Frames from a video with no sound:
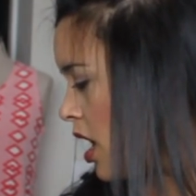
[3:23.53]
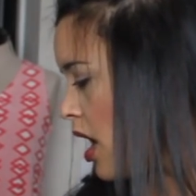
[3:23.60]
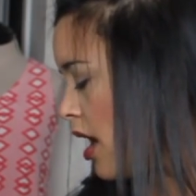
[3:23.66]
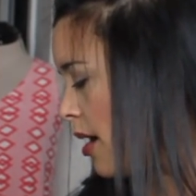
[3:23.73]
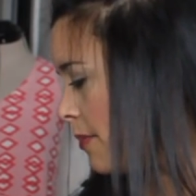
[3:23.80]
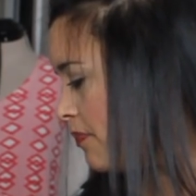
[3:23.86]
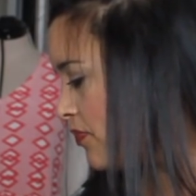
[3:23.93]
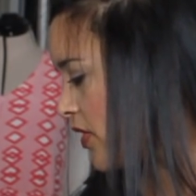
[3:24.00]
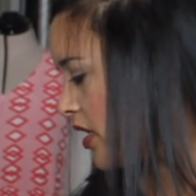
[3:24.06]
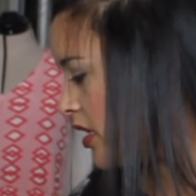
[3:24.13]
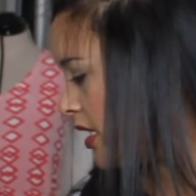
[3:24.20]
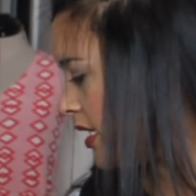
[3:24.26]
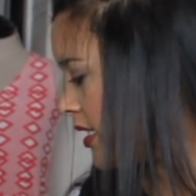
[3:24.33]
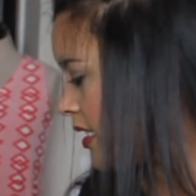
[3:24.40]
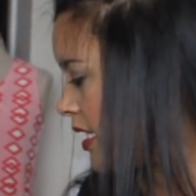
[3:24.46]
Um,
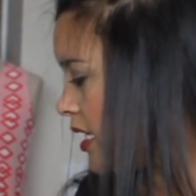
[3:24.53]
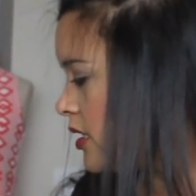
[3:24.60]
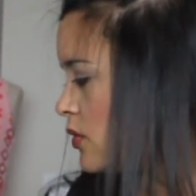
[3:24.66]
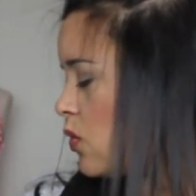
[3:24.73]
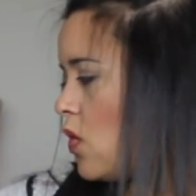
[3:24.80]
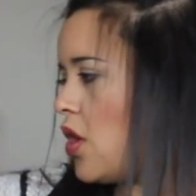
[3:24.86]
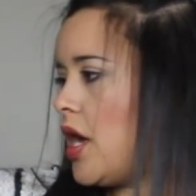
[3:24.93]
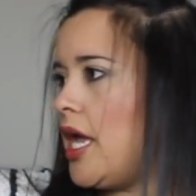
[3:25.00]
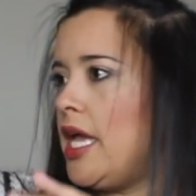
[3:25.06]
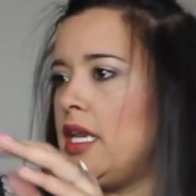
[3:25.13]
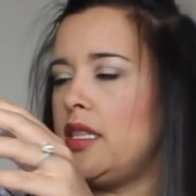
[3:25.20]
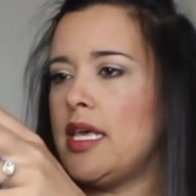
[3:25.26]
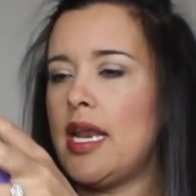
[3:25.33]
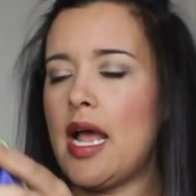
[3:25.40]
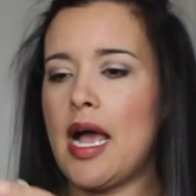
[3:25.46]
this is
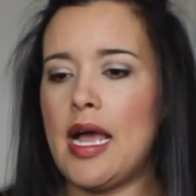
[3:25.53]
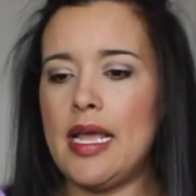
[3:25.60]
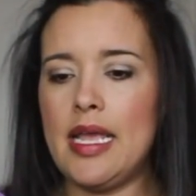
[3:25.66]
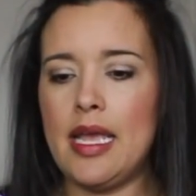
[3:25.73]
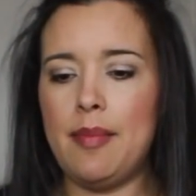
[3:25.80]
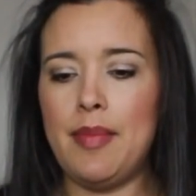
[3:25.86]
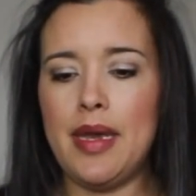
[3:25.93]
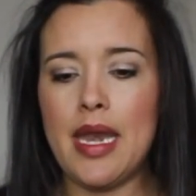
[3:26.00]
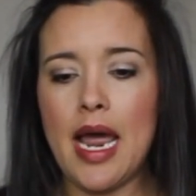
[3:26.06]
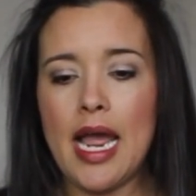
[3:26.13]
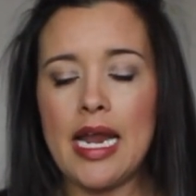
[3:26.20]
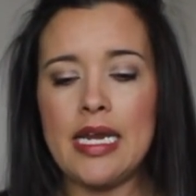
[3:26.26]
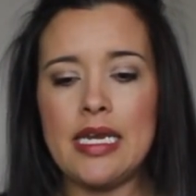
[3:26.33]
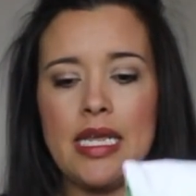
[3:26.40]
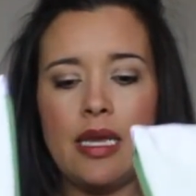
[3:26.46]
one that I am
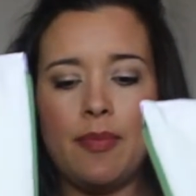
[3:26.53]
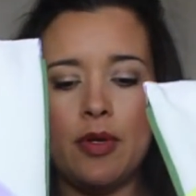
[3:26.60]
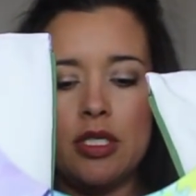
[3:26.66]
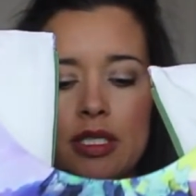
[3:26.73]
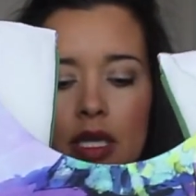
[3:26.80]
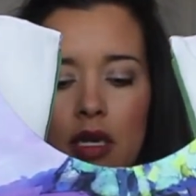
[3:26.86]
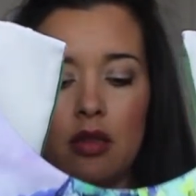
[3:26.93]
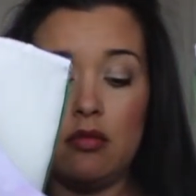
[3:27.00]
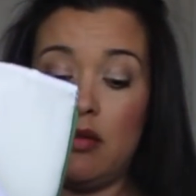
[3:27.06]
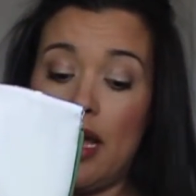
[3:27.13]
90%,